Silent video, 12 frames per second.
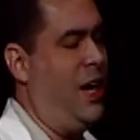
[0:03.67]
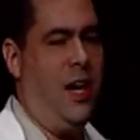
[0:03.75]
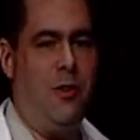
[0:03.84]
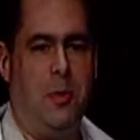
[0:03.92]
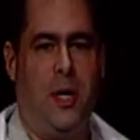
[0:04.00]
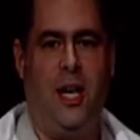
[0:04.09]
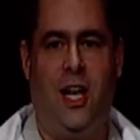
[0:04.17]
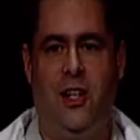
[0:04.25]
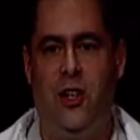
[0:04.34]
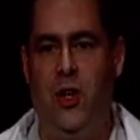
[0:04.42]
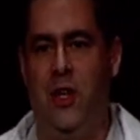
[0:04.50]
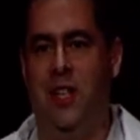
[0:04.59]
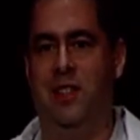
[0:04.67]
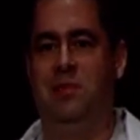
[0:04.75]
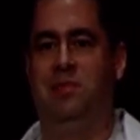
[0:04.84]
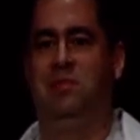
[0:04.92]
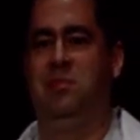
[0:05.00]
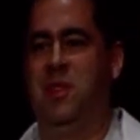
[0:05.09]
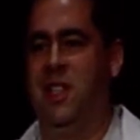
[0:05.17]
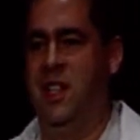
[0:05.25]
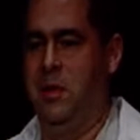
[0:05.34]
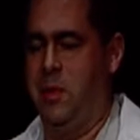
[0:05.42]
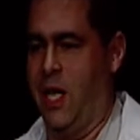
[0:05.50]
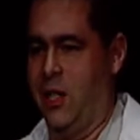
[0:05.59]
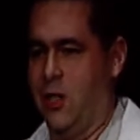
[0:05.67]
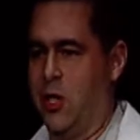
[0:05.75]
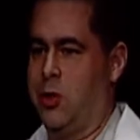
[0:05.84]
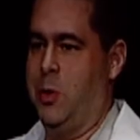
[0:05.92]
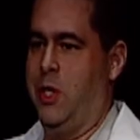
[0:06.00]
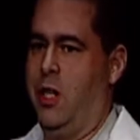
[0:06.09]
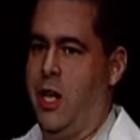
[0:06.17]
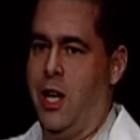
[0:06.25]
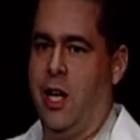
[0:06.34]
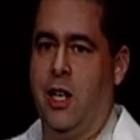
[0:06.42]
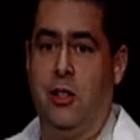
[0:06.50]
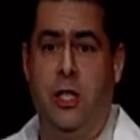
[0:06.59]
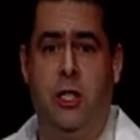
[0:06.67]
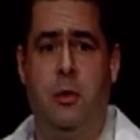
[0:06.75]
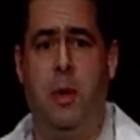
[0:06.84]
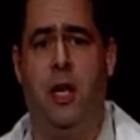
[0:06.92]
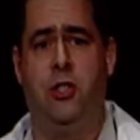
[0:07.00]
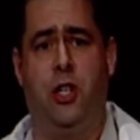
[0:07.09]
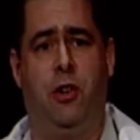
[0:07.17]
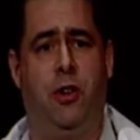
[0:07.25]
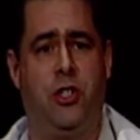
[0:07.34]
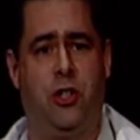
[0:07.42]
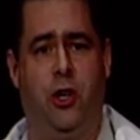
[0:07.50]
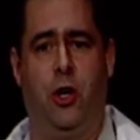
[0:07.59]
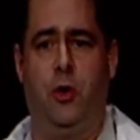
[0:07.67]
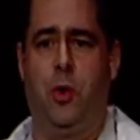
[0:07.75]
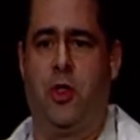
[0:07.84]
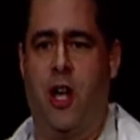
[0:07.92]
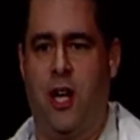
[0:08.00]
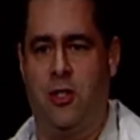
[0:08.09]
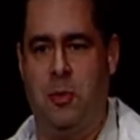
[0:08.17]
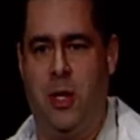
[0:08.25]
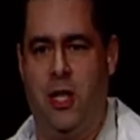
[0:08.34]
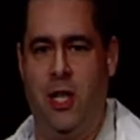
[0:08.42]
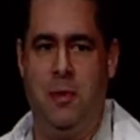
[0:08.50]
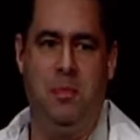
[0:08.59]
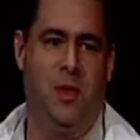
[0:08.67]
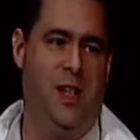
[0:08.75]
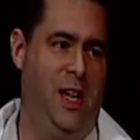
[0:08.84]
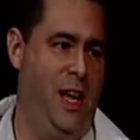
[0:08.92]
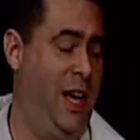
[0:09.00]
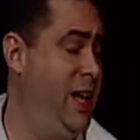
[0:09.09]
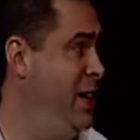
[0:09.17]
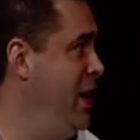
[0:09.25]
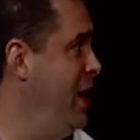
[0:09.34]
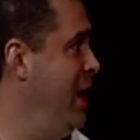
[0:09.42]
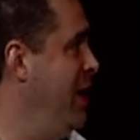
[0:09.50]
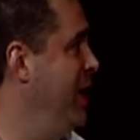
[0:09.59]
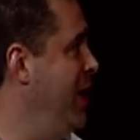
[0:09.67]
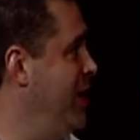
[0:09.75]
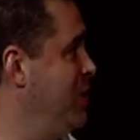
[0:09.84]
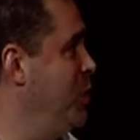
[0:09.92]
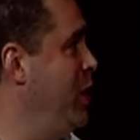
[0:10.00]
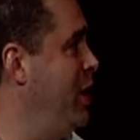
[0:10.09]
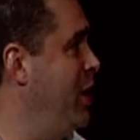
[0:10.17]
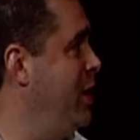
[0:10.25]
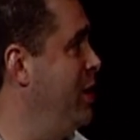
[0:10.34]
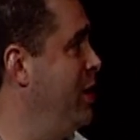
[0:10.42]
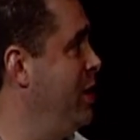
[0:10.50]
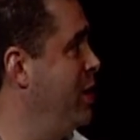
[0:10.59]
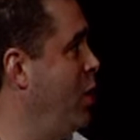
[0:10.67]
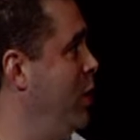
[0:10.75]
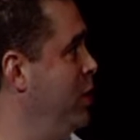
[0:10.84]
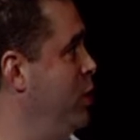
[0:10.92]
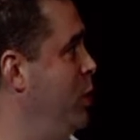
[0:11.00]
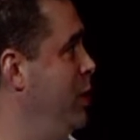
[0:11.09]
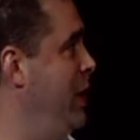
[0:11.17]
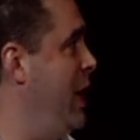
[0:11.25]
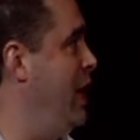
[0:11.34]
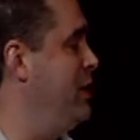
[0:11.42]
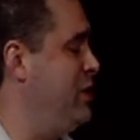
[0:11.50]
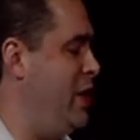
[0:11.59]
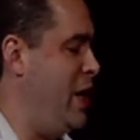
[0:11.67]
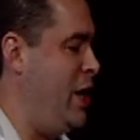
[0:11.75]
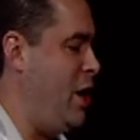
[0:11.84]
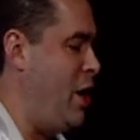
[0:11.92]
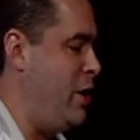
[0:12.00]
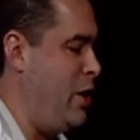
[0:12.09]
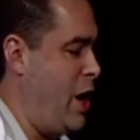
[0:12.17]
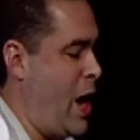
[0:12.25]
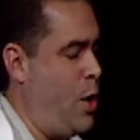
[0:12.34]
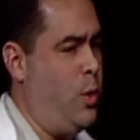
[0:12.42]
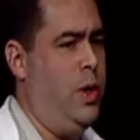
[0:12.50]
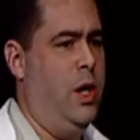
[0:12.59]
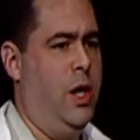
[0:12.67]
everybody. How you doing? Dan Glicksman, leading demand generation nerd with Cox Media. And as we're going to engage today on how